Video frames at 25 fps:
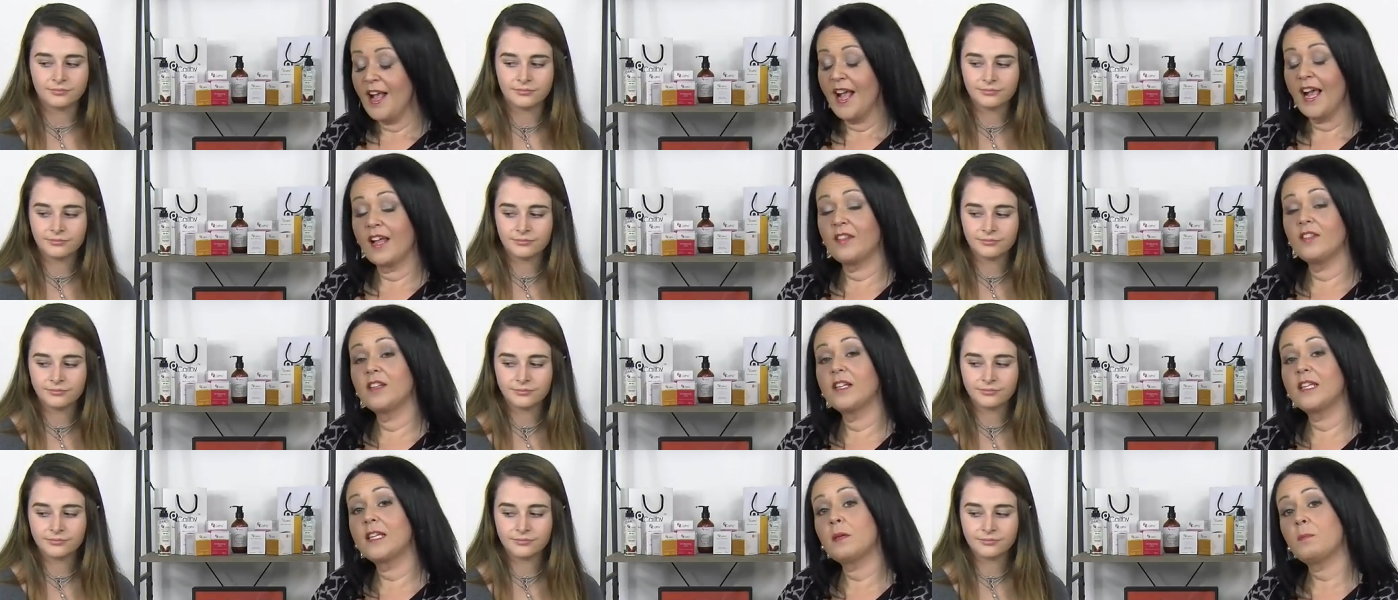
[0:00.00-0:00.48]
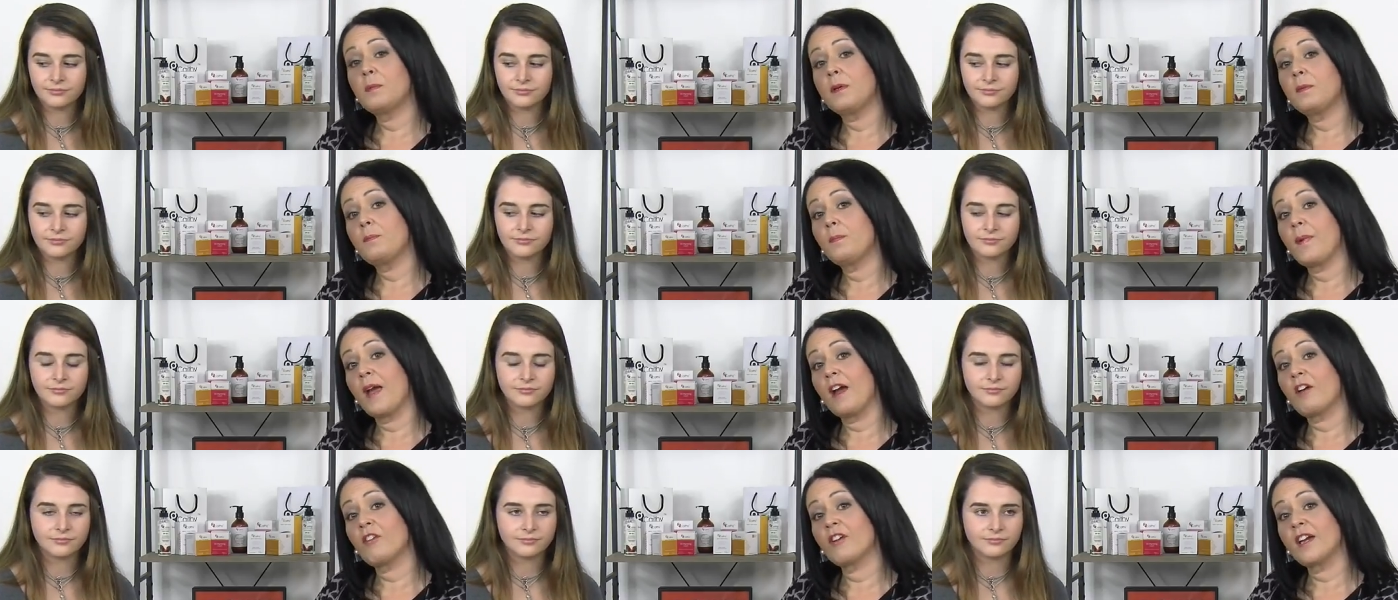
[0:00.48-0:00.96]
Speaker 1: and the
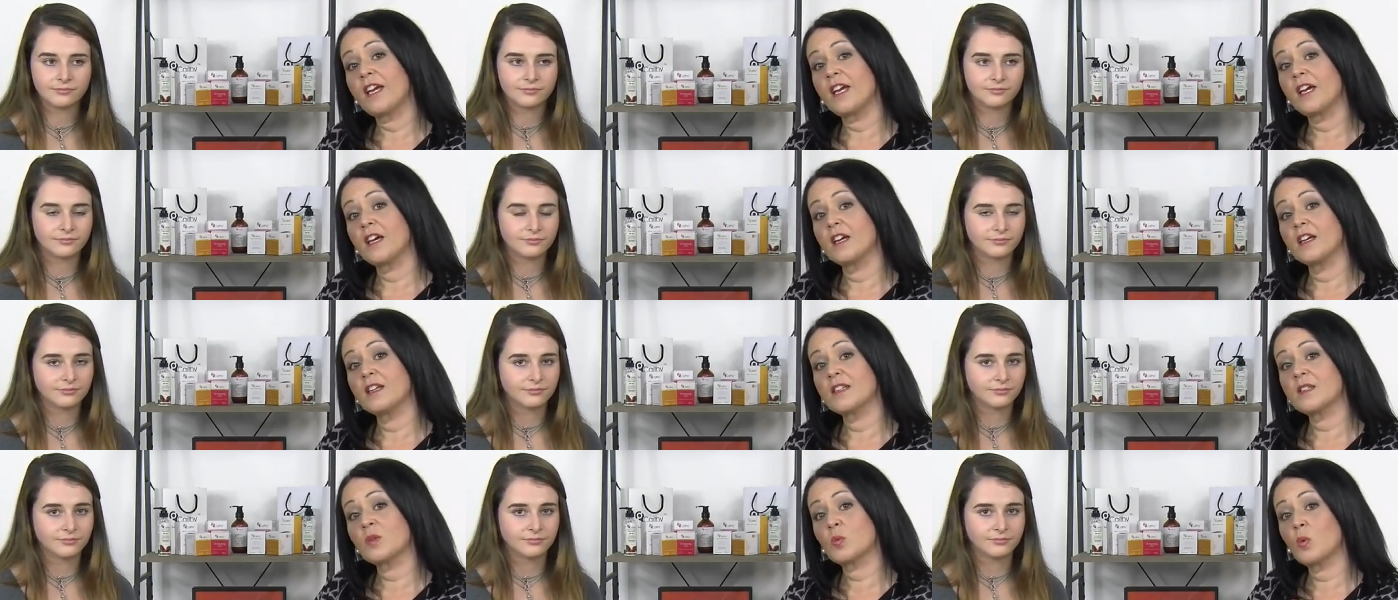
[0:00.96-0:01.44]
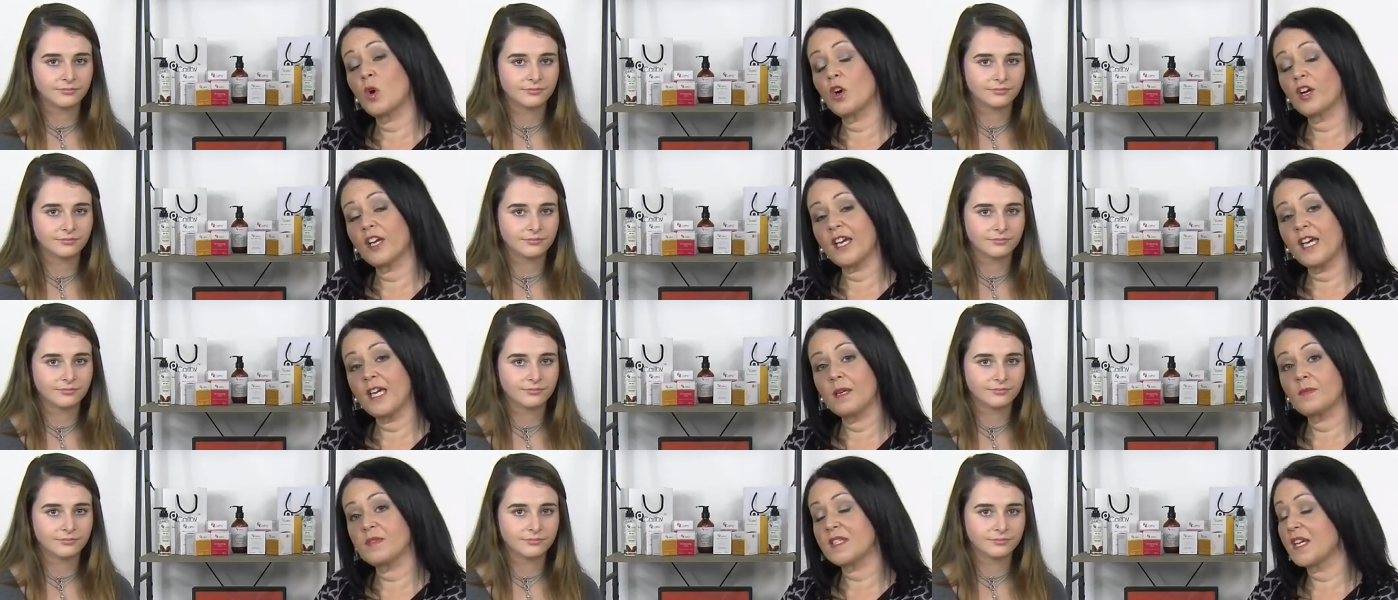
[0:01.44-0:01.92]
lipid barrier is
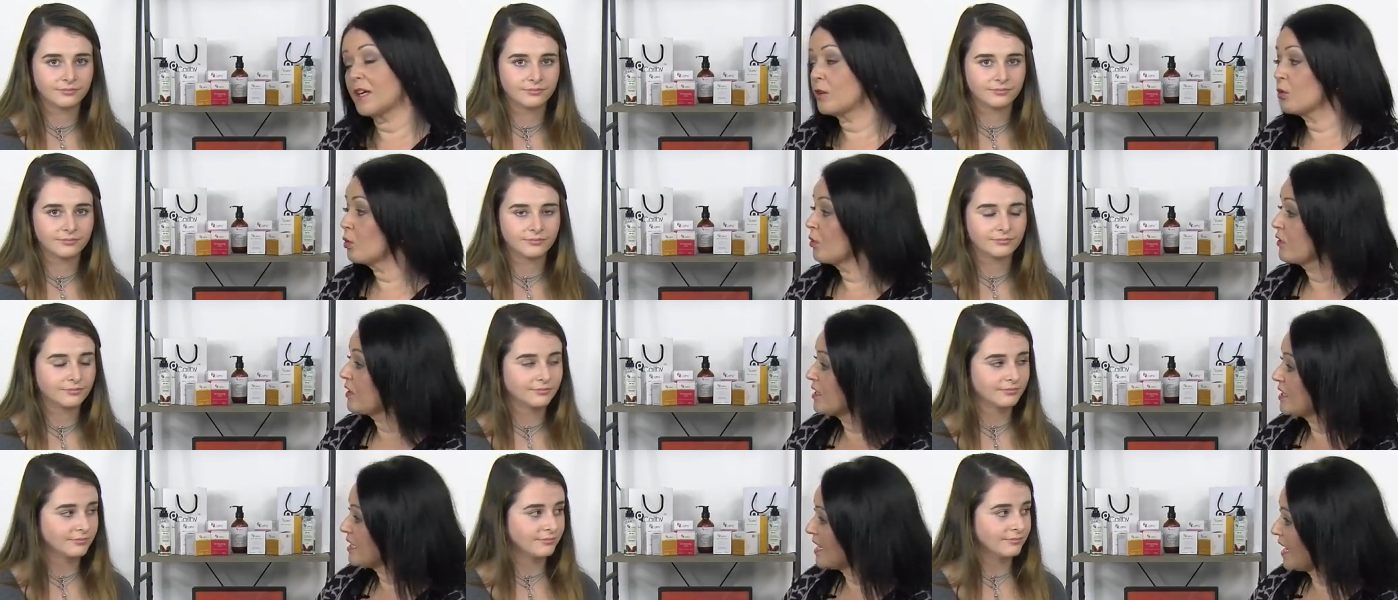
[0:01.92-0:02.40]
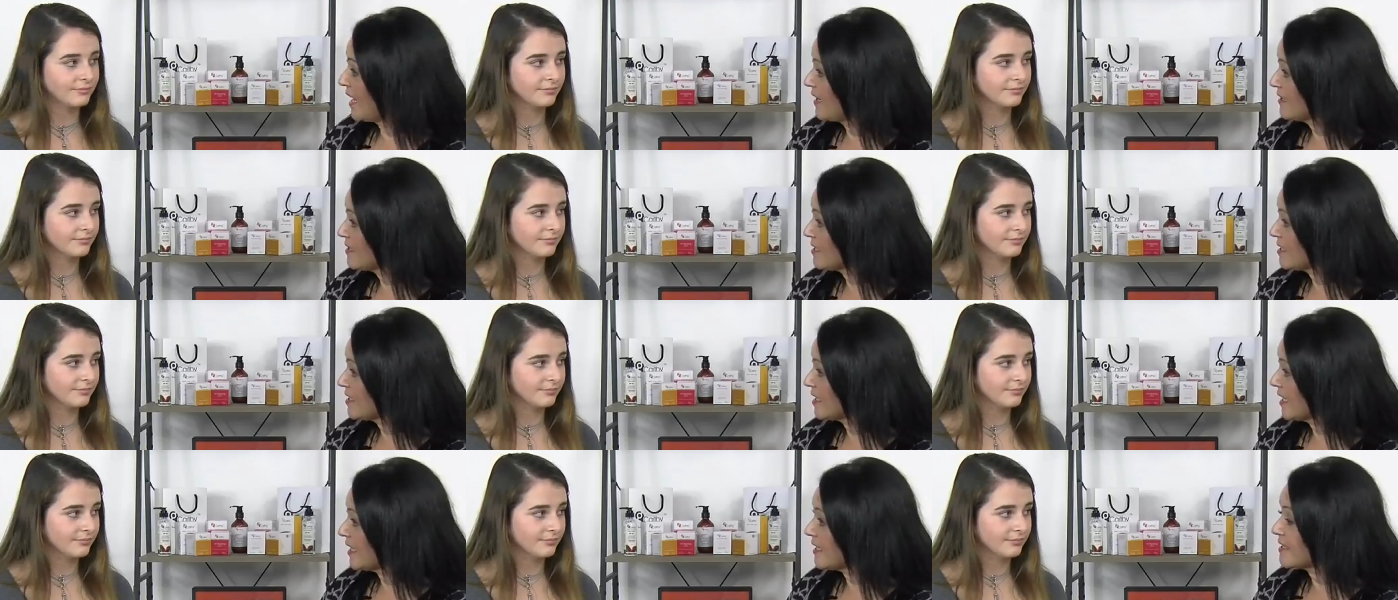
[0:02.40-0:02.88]
what keeps out all the
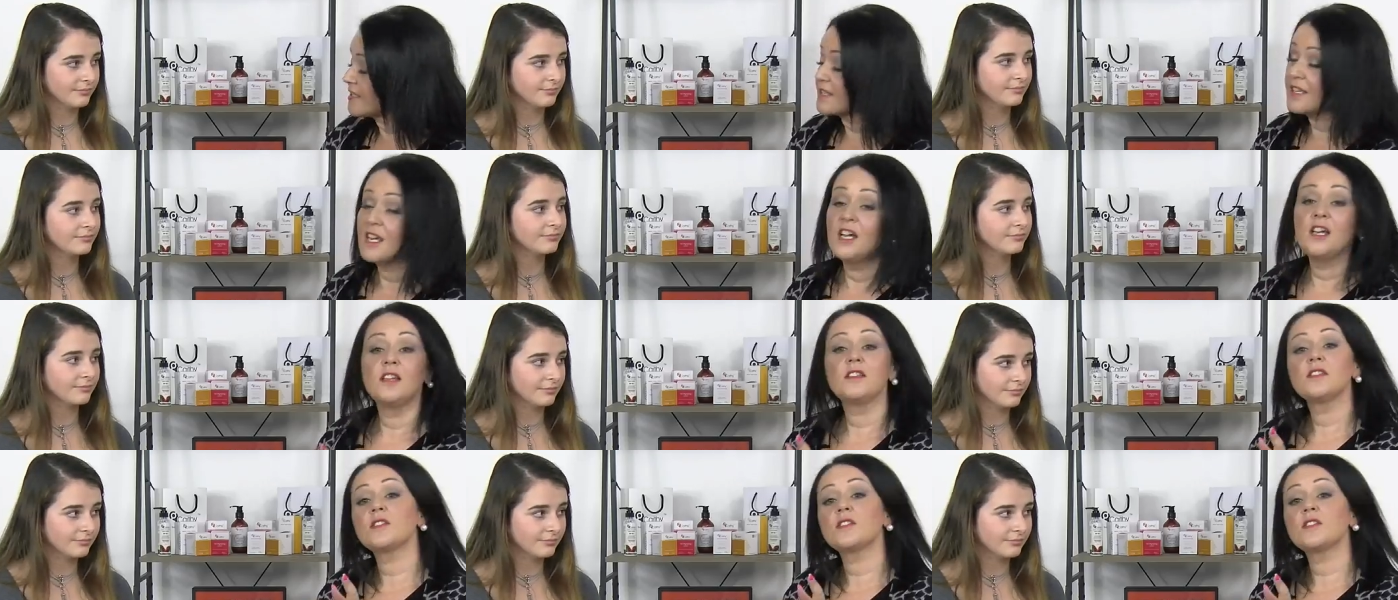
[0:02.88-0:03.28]
nasties.